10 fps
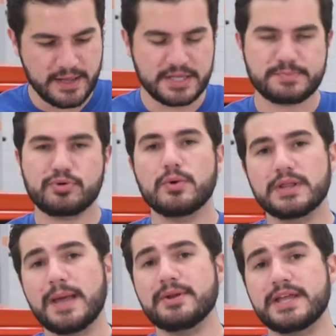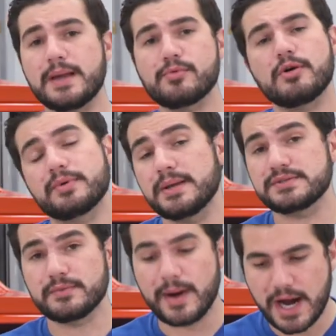These Pro Alignment Camber Arm
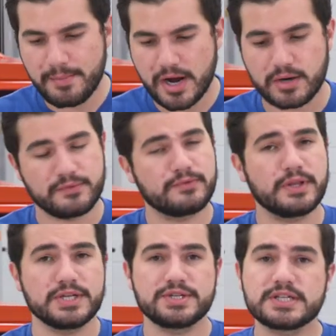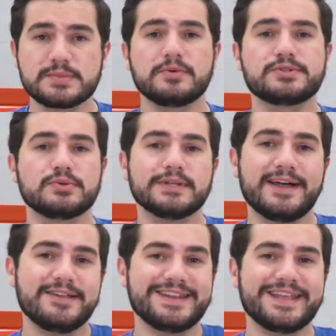Kits from Eibach are fully adjustable to
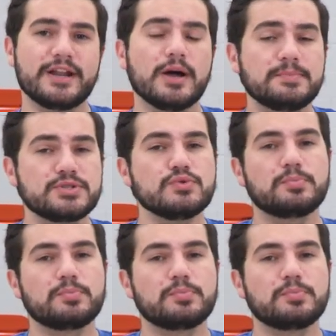allow you to get up to